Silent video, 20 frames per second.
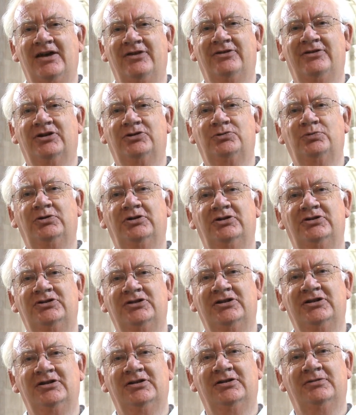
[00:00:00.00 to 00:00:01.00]
that would
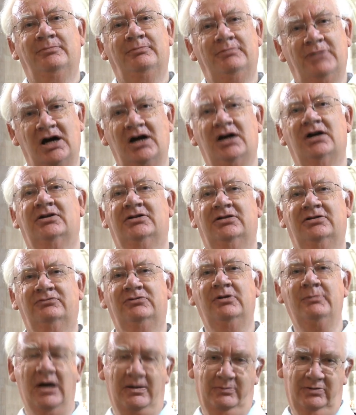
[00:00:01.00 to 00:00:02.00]
mark
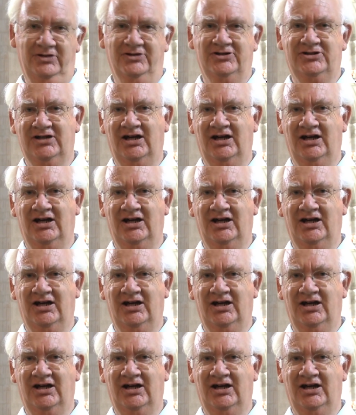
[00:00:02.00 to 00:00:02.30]
Remembrance